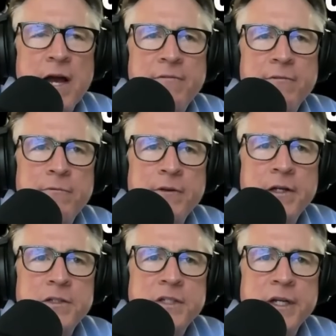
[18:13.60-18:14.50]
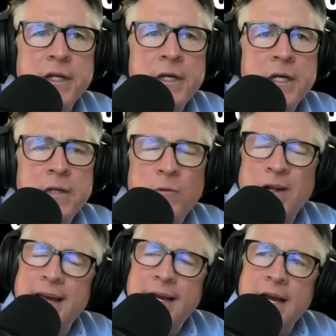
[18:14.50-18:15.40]
from Phoenix to,
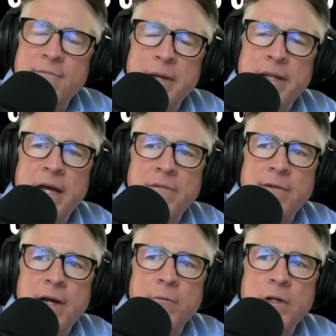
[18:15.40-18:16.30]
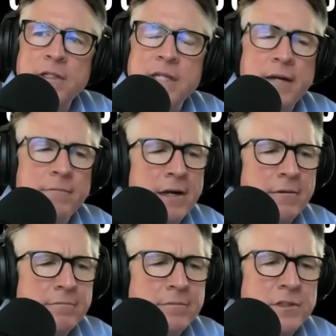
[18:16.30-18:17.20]
well, heck, I've made that flight. What is that,
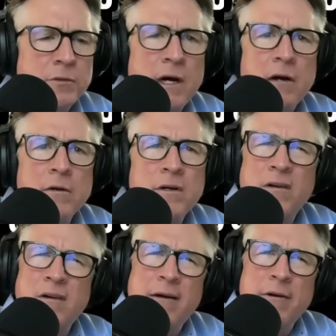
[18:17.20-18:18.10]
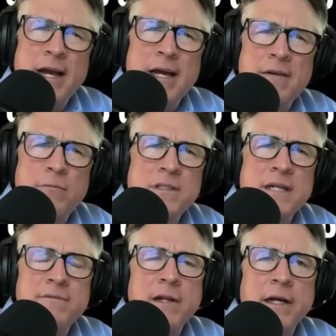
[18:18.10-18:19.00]
around 2 hours? No, hour and a half? What's
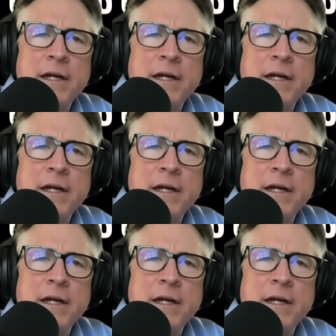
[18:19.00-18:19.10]
that flight?